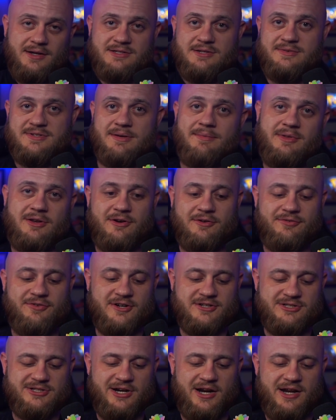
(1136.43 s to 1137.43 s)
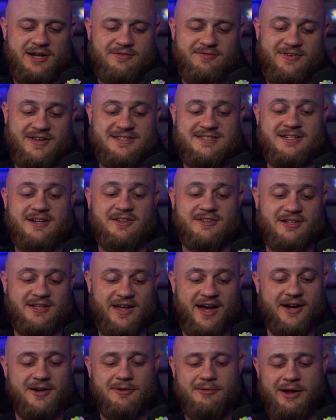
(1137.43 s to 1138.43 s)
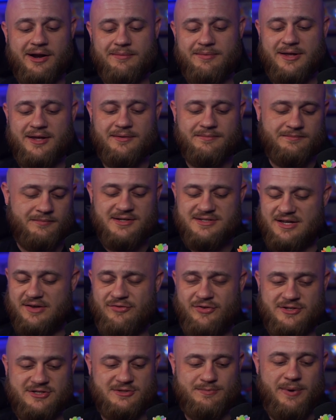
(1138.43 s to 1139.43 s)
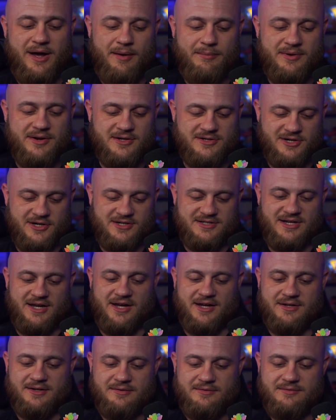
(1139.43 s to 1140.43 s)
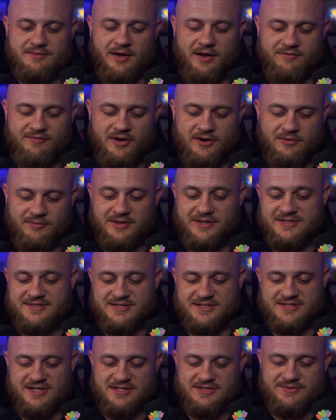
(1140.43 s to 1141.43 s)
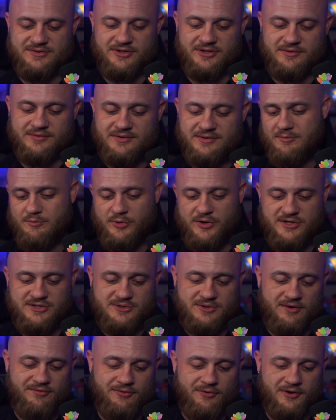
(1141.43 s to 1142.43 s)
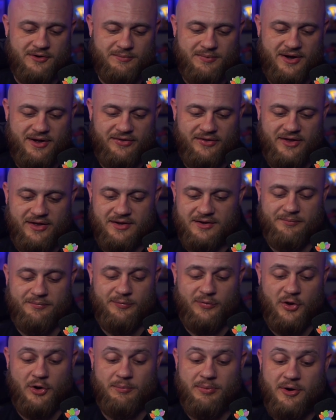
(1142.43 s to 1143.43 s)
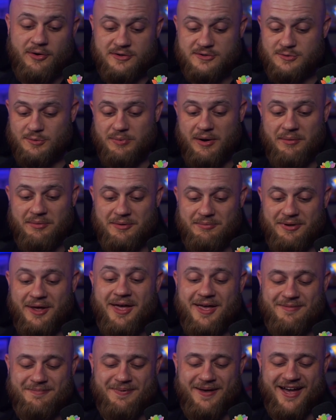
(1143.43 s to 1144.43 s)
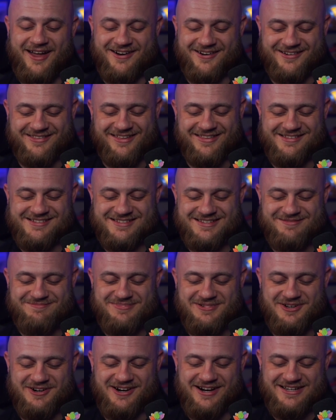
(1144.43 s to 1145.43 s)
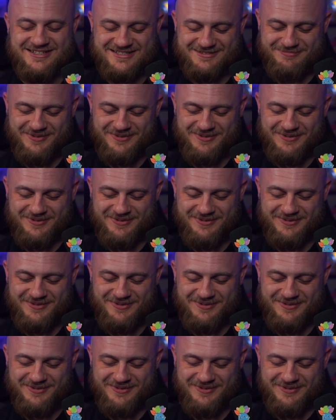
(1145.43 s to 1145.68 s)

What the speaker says: if it's something you're frustrated facing on the ladder quite a bit, definitely just pop in a Dark deck. I found it really successful. Pretty straightforward to pilot. Your opponents will probably play better than this computer is